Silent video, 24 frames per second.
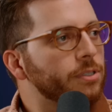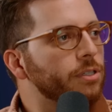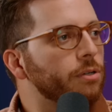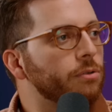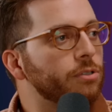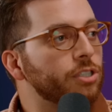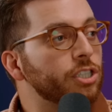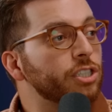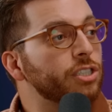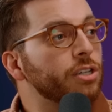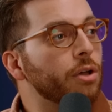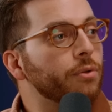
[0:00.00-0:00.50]

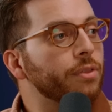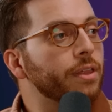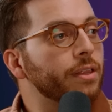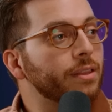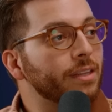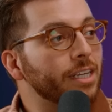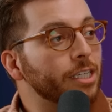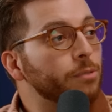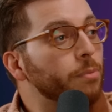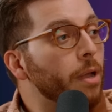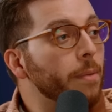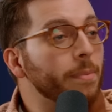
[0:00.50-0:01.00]
So just know
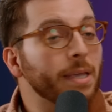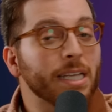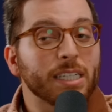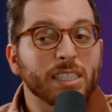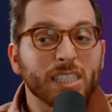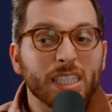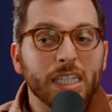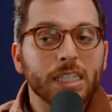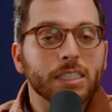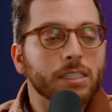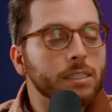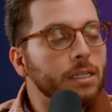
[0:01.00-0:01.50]
that this might be a
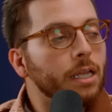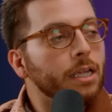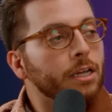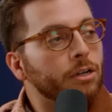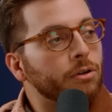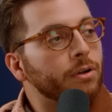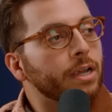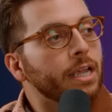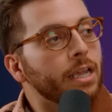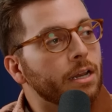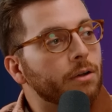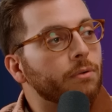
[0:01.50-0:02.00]
season that
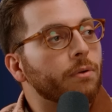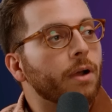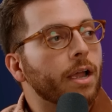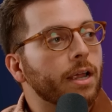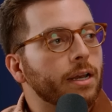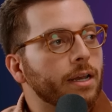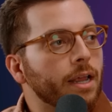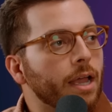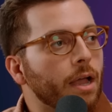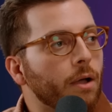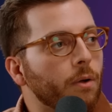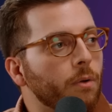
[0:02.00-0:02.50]
you're in
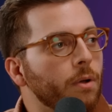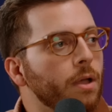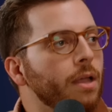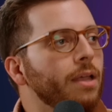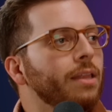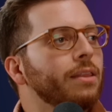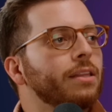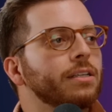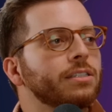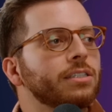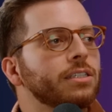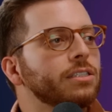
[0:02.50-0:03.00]
right now.
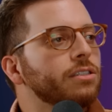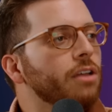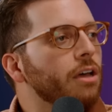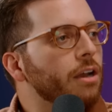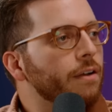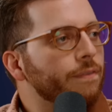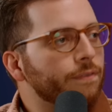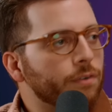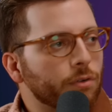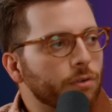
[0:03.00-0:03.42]
This is not a